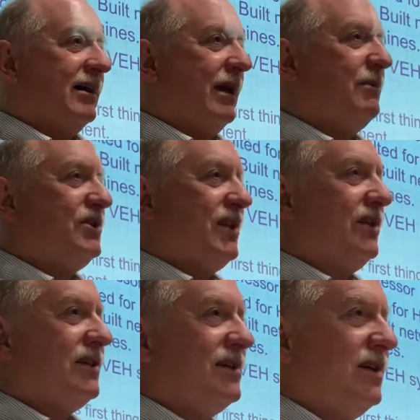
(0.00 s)
image
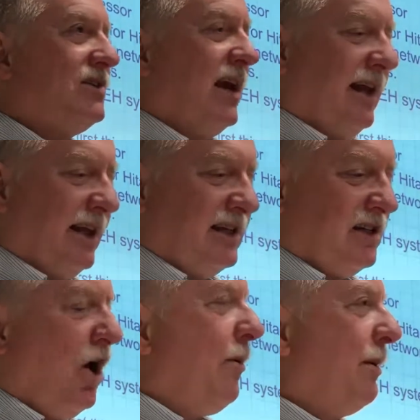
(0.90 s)
synthesis, and they said,
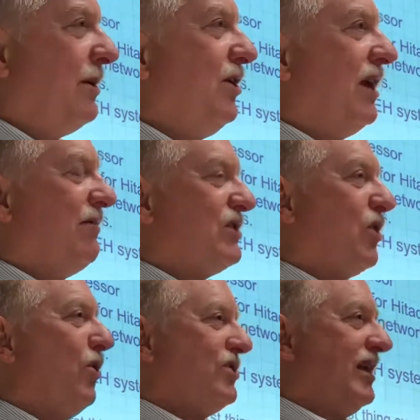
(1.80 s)
no, we want you to give us a
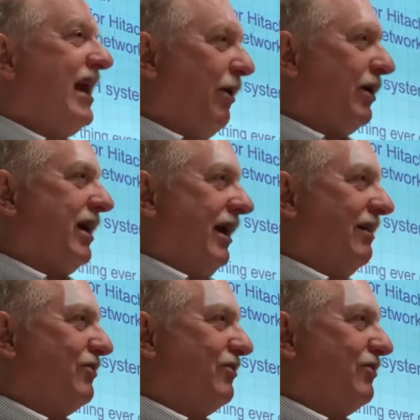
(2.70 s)
course on networking.